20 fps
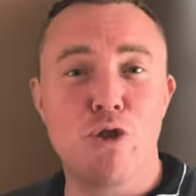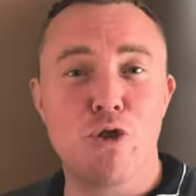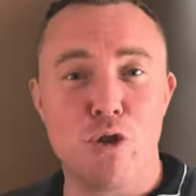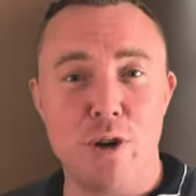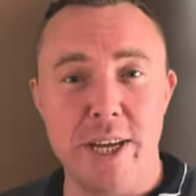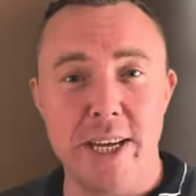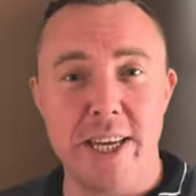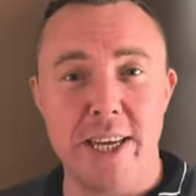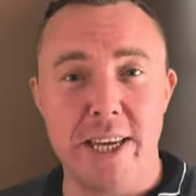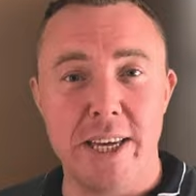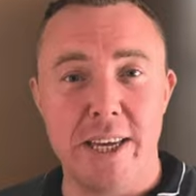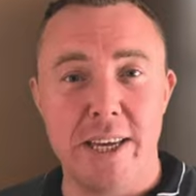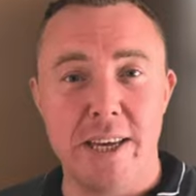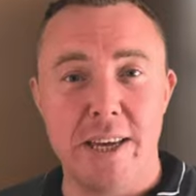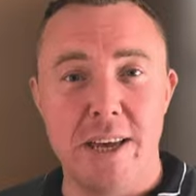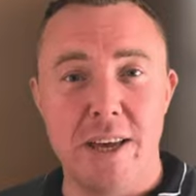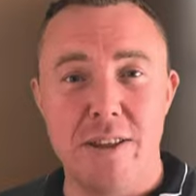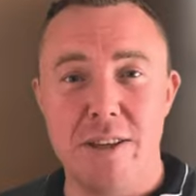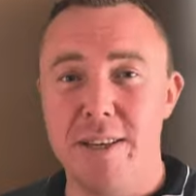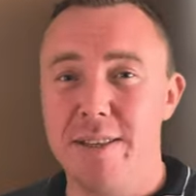drink
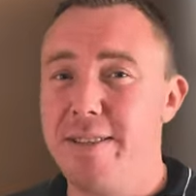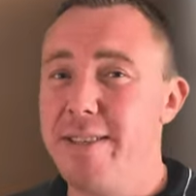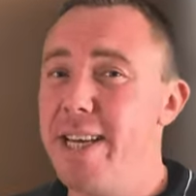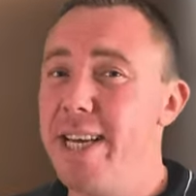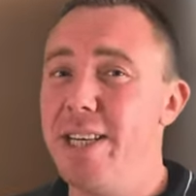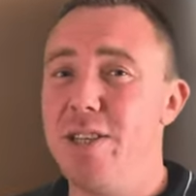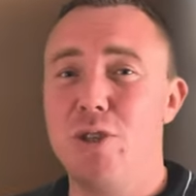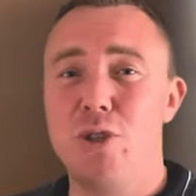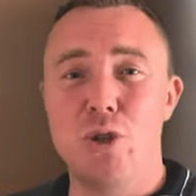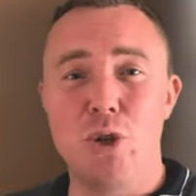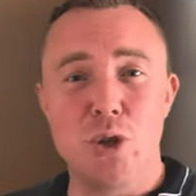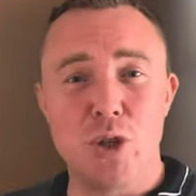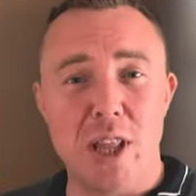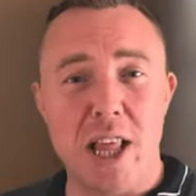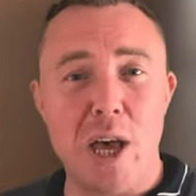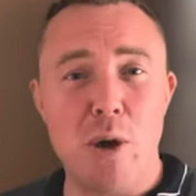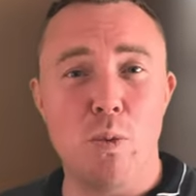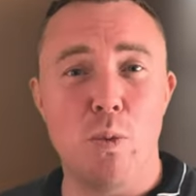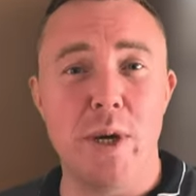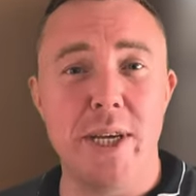that tastes just
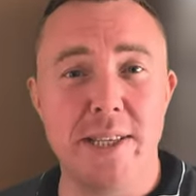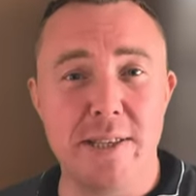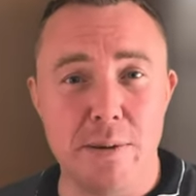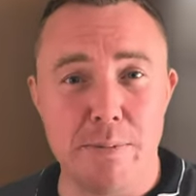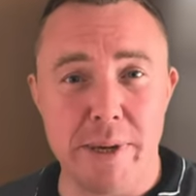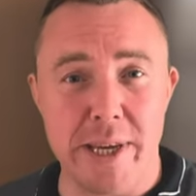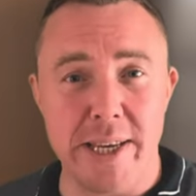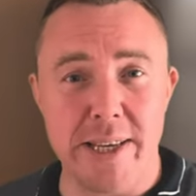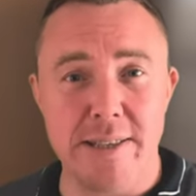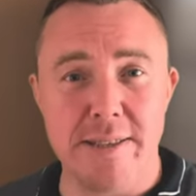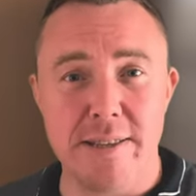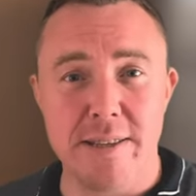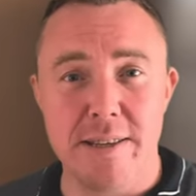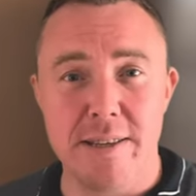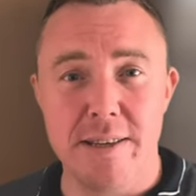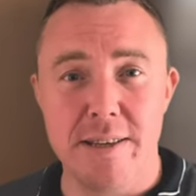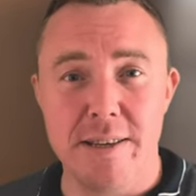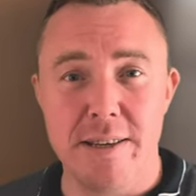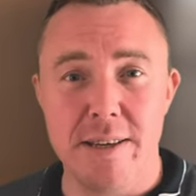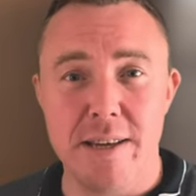like Weetabix.
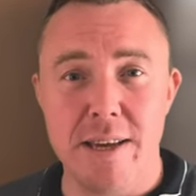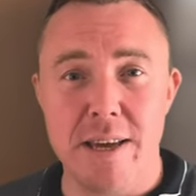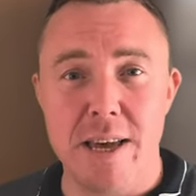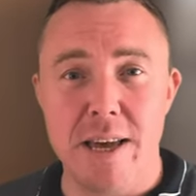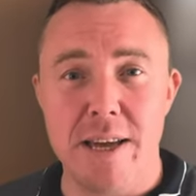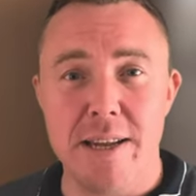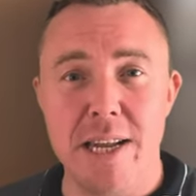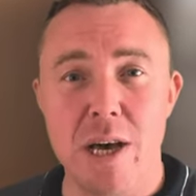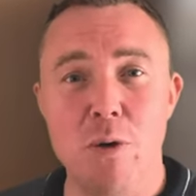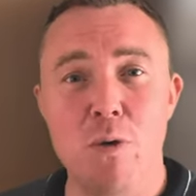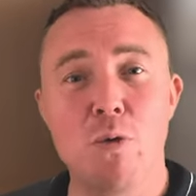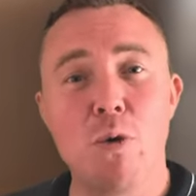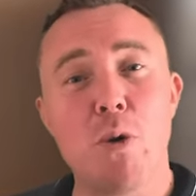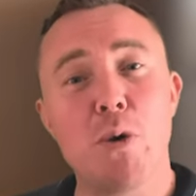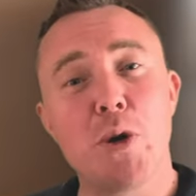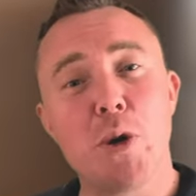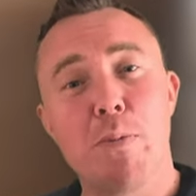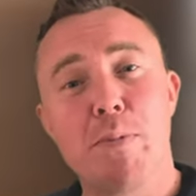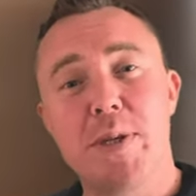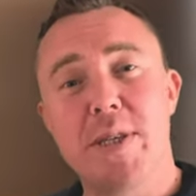Now,
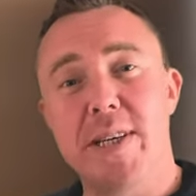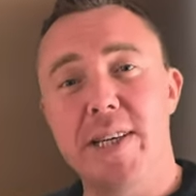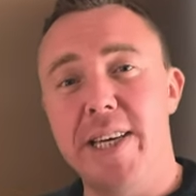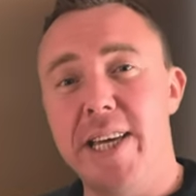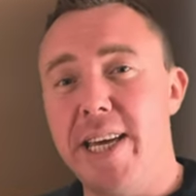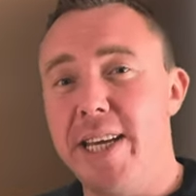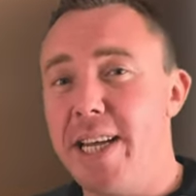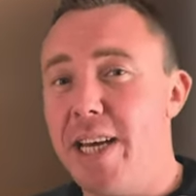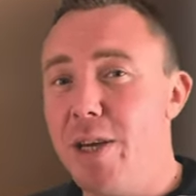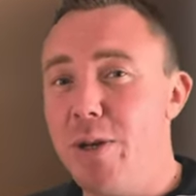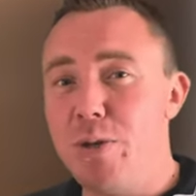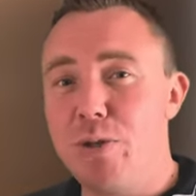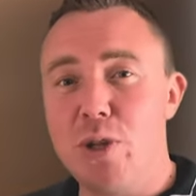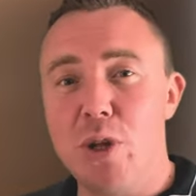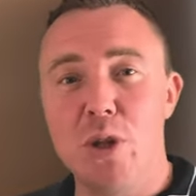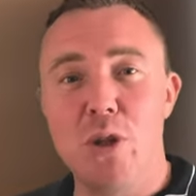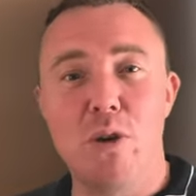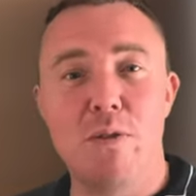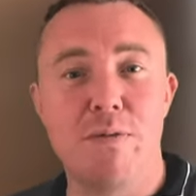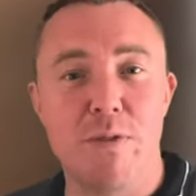growing up as a kid, I used to
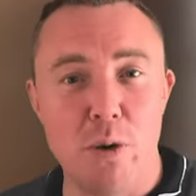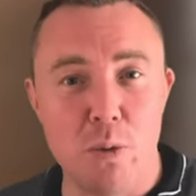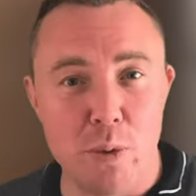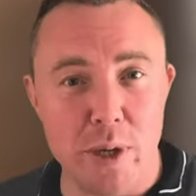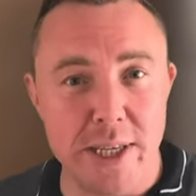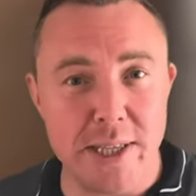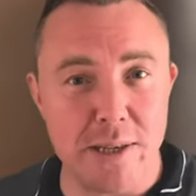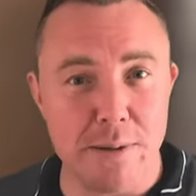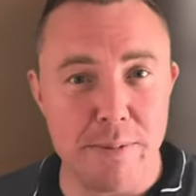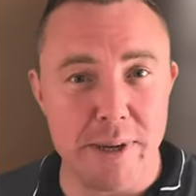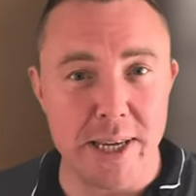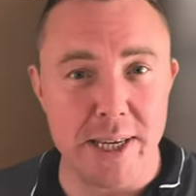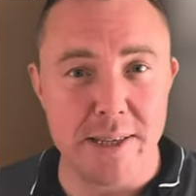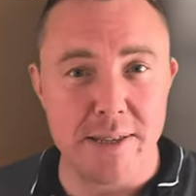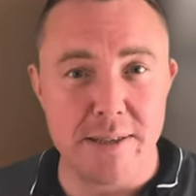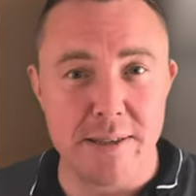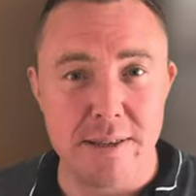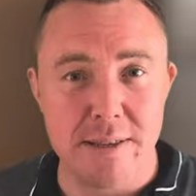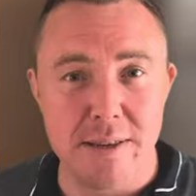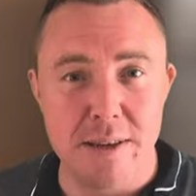love the
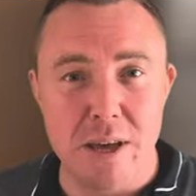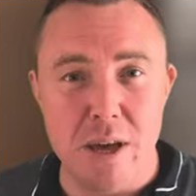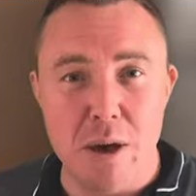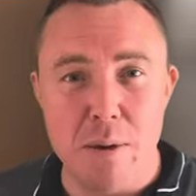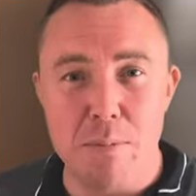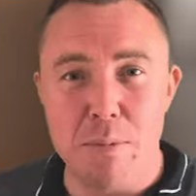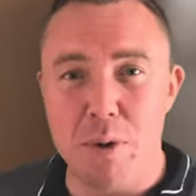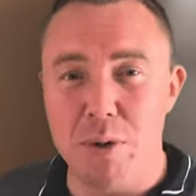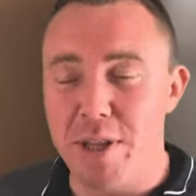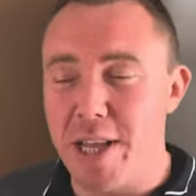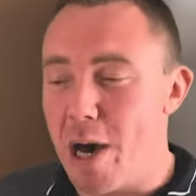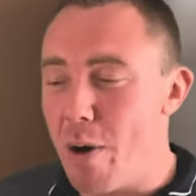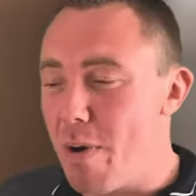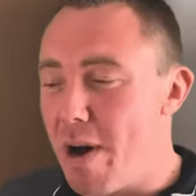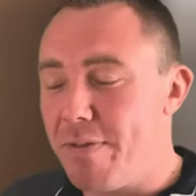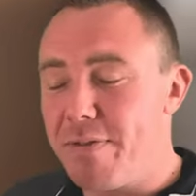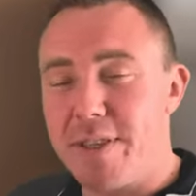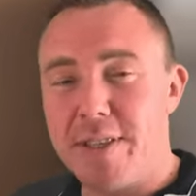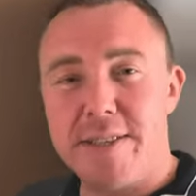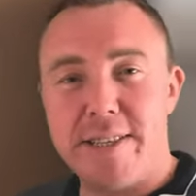Weetabix, but now
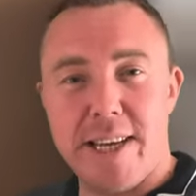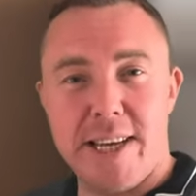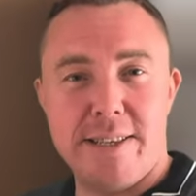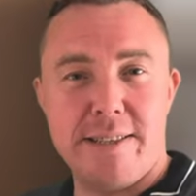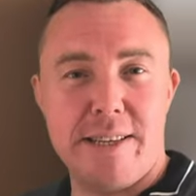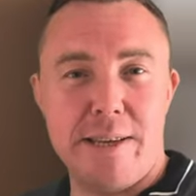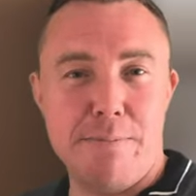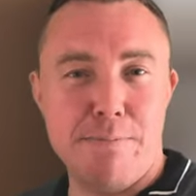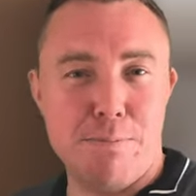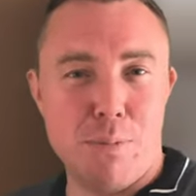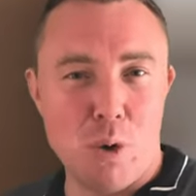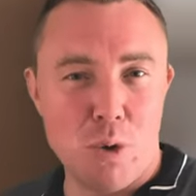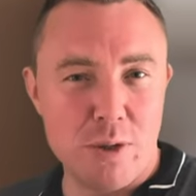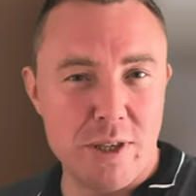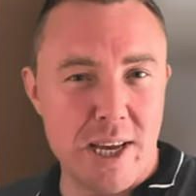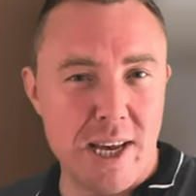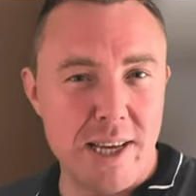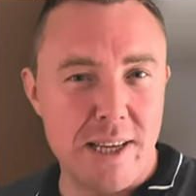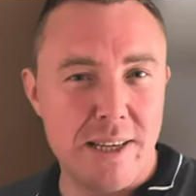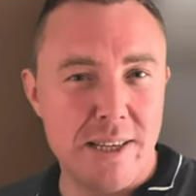after tasting
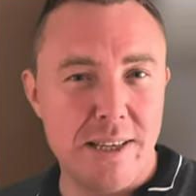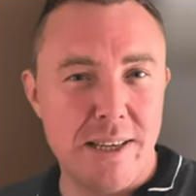Boza,